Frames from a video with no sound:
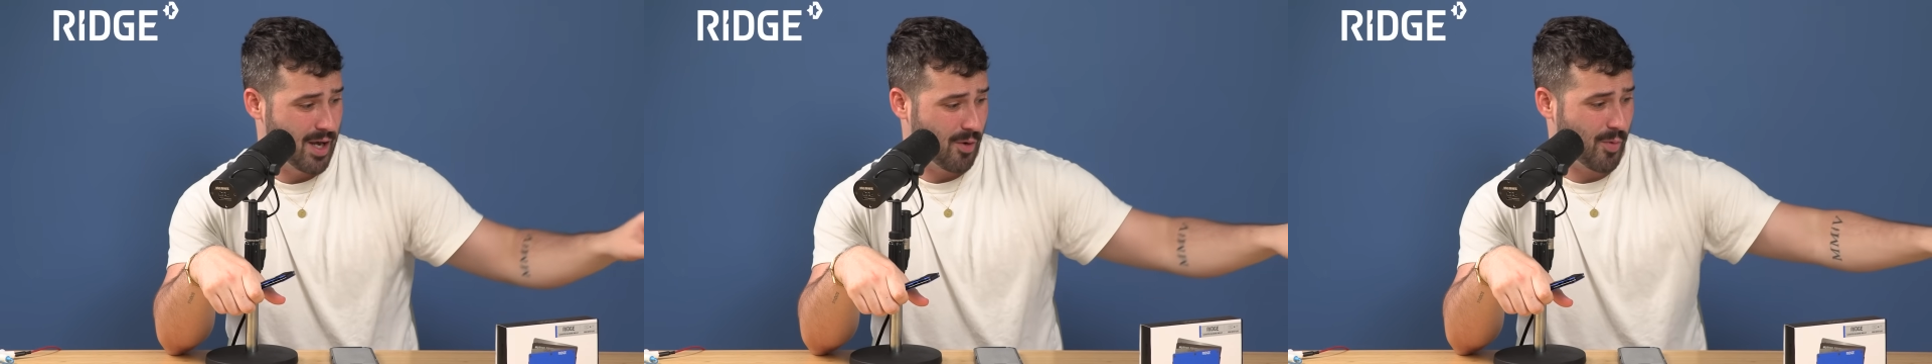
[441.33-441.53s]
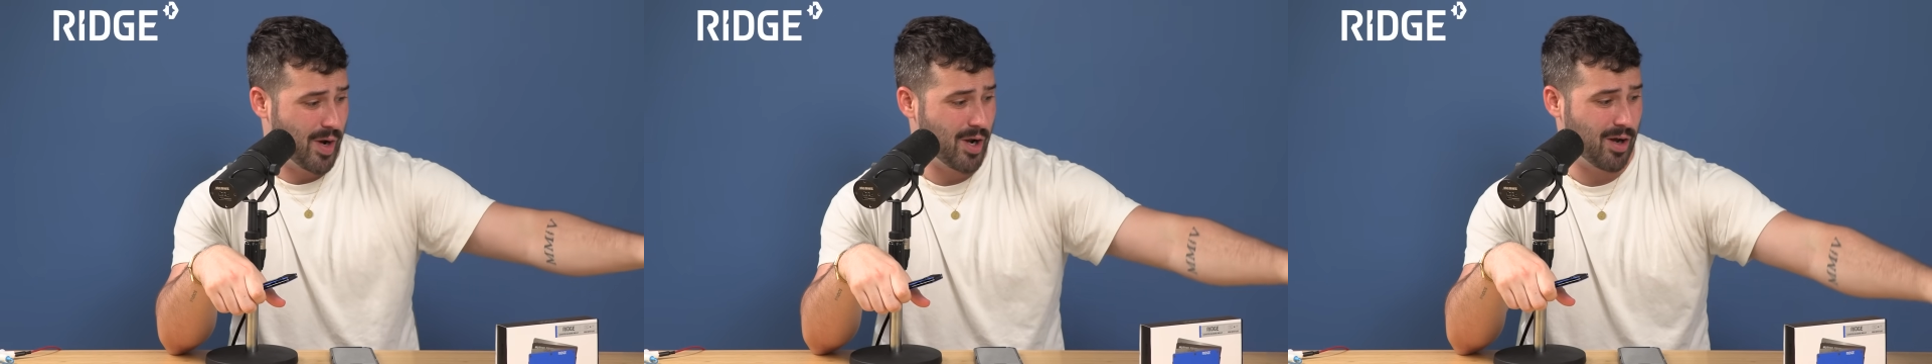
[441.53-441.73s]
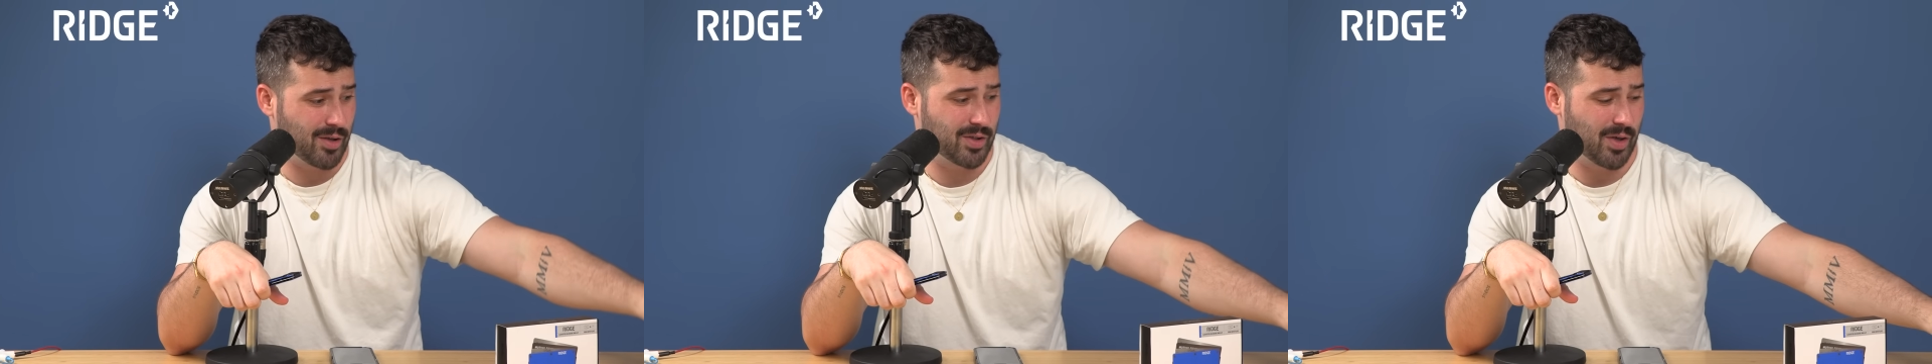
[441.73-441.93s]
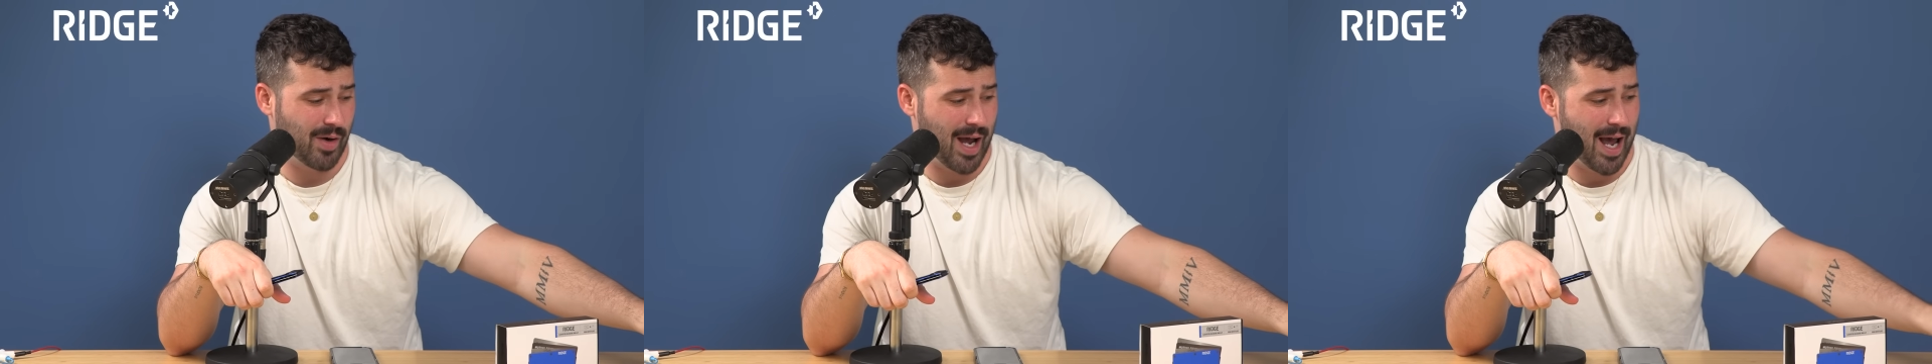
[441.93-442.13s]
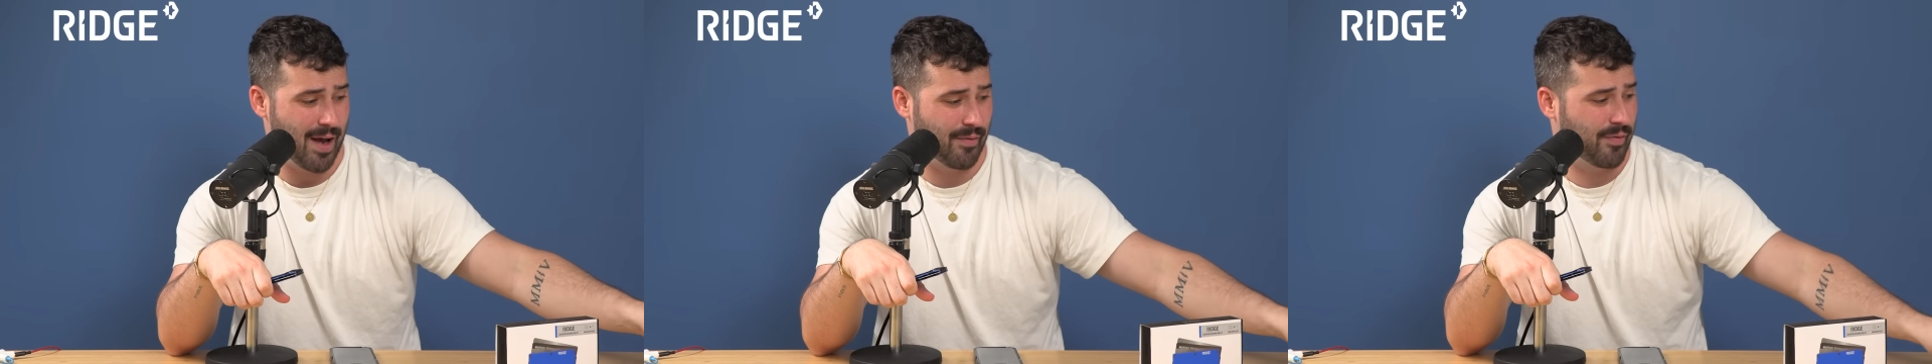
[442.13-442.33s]
We also
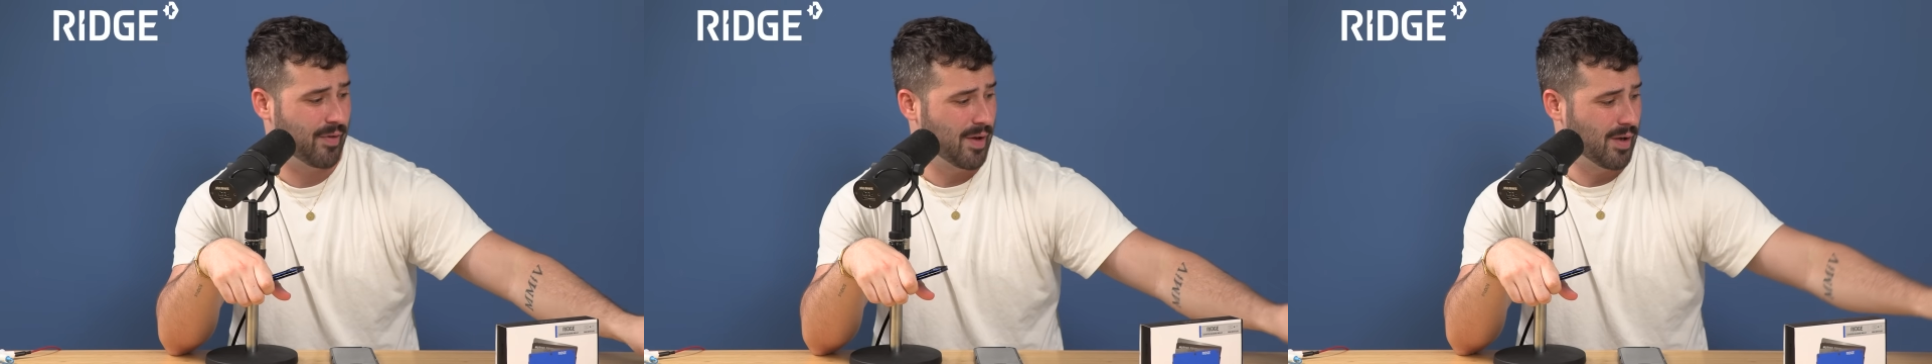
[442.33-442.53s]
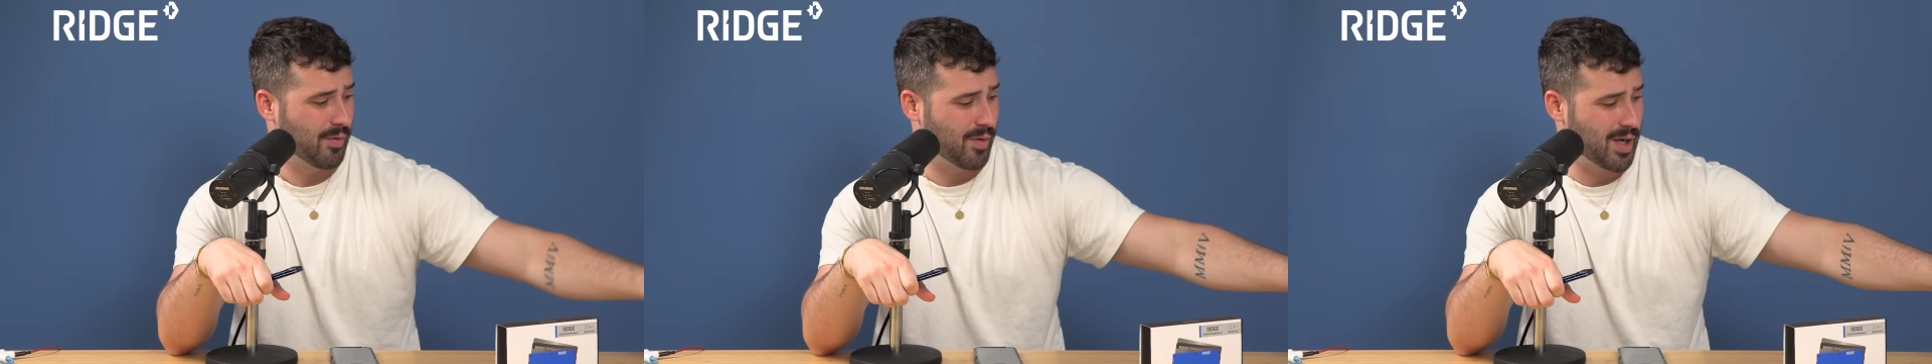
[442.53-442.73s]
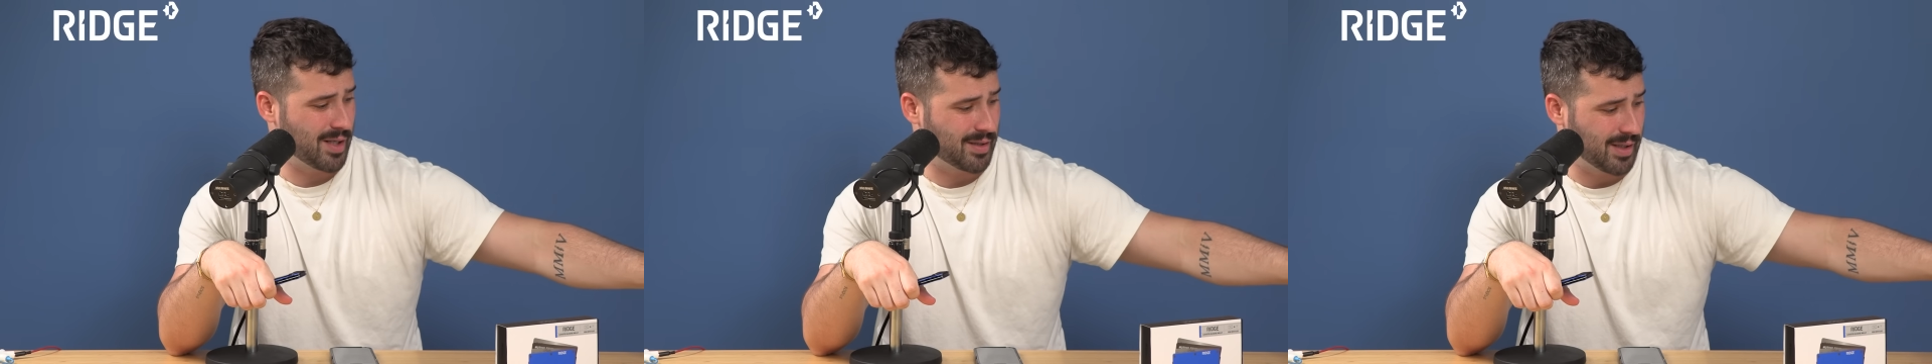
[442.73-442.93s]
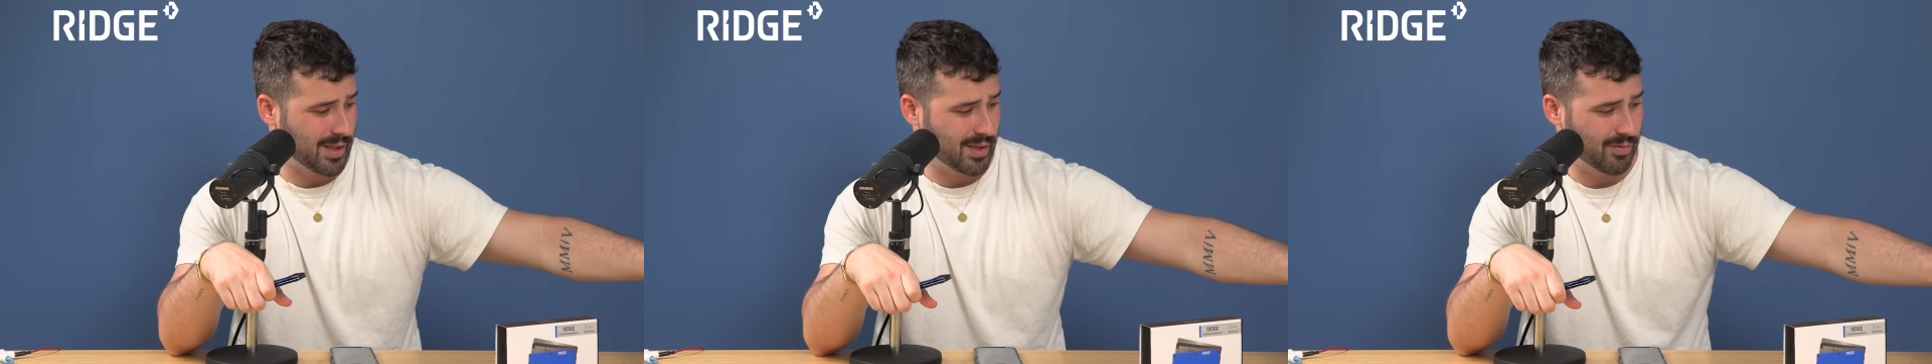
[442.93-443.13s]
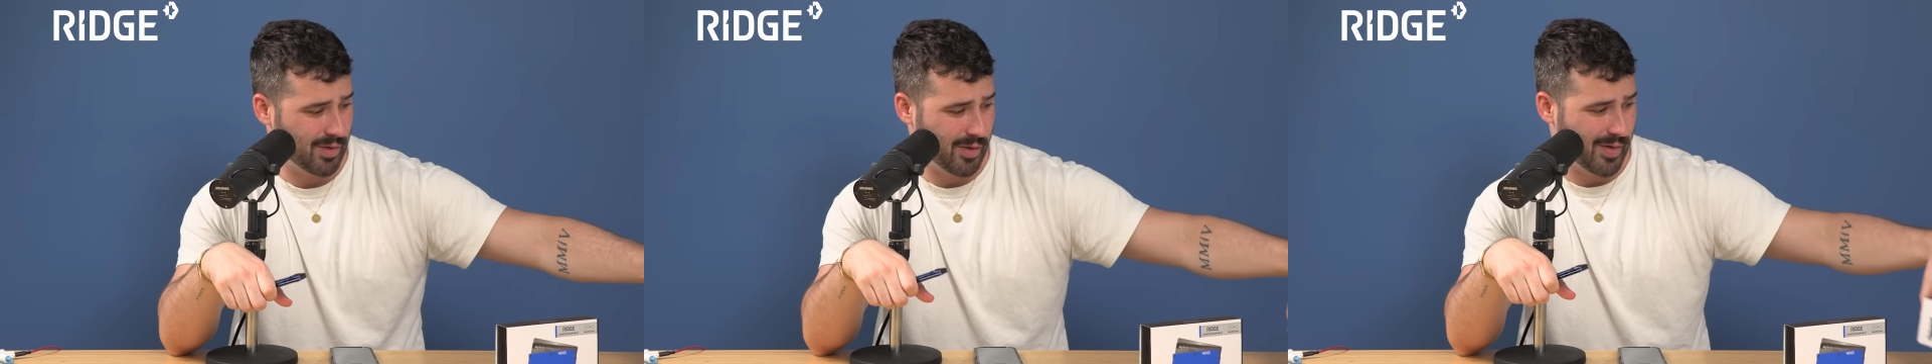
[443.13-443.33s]
have, what is
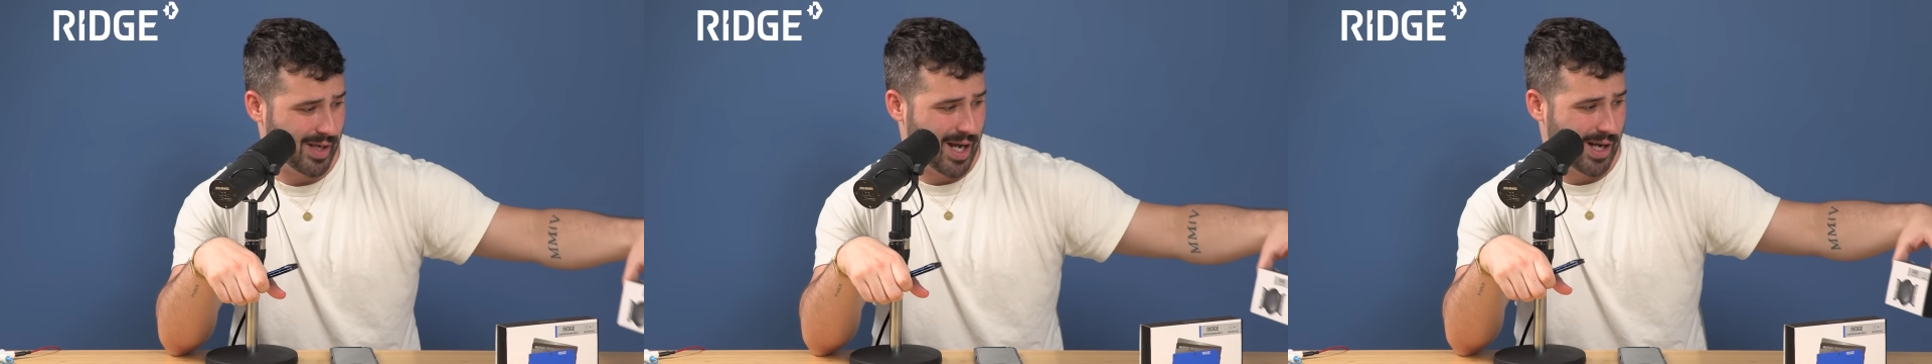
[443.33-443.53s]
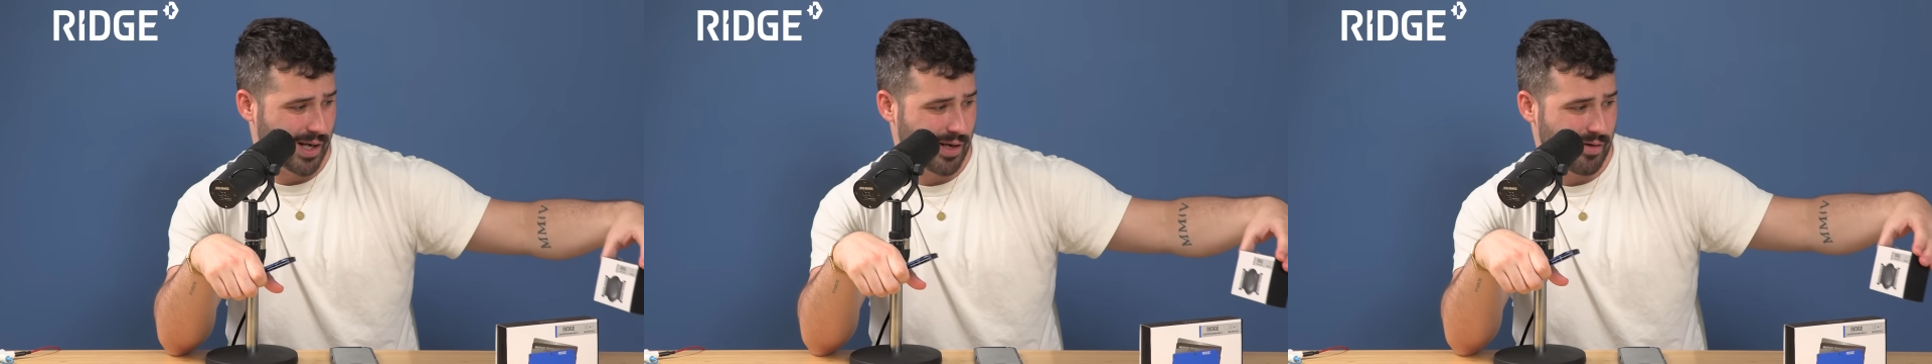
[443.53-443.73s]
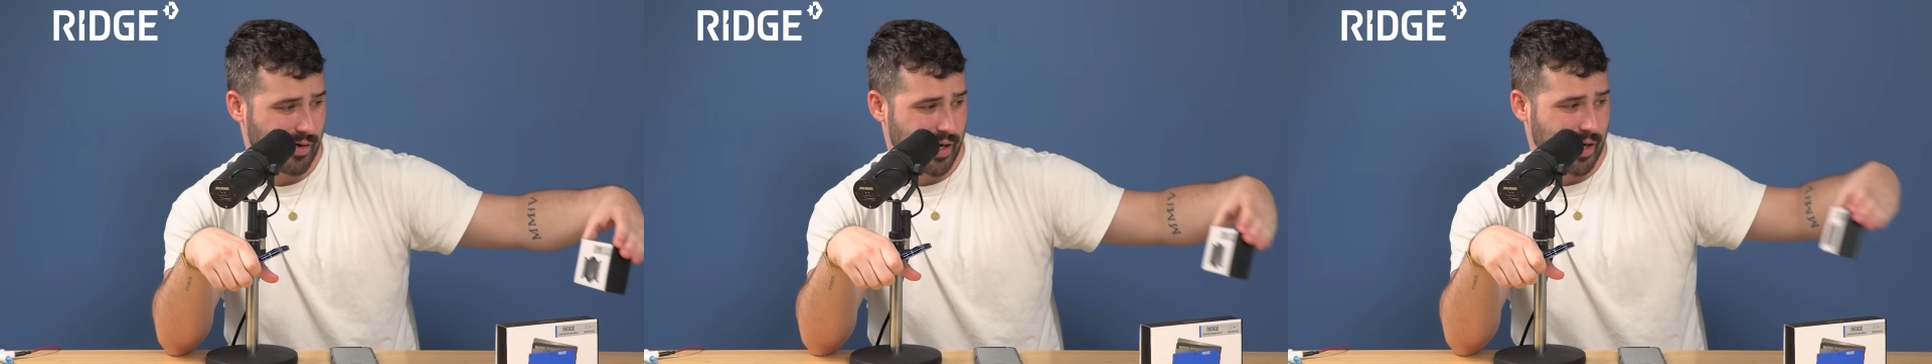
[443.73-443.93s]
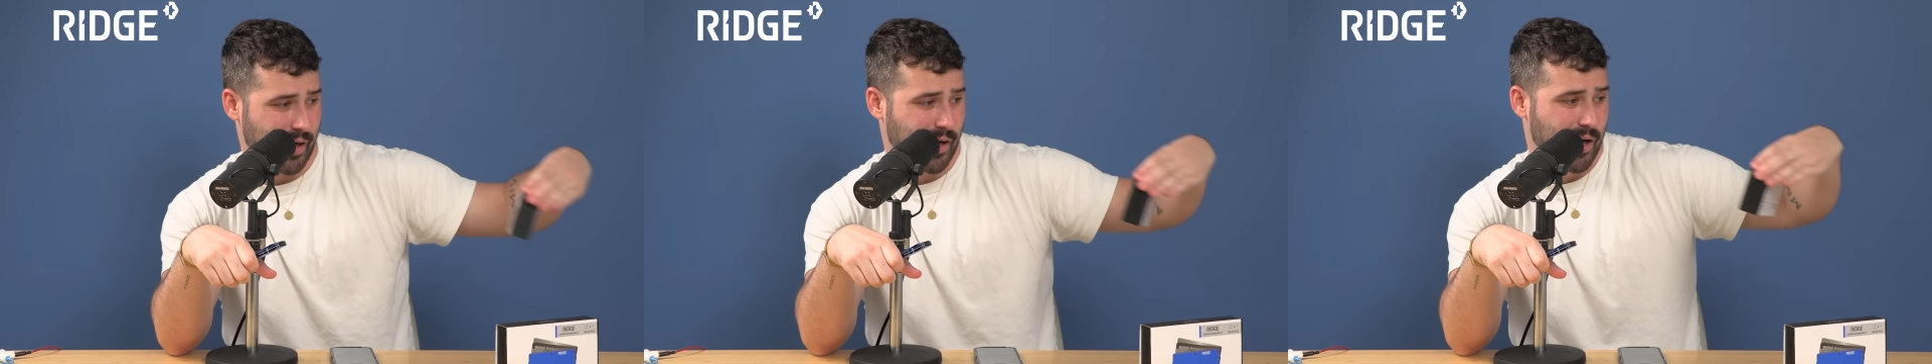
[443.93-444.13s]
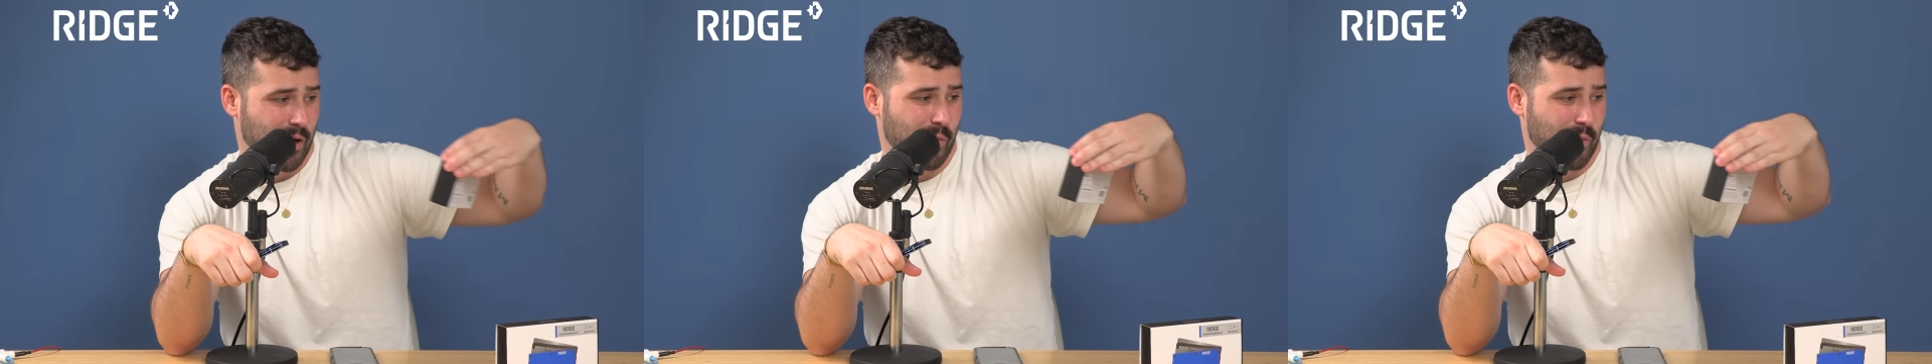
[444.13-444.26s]
this? What do we got going here?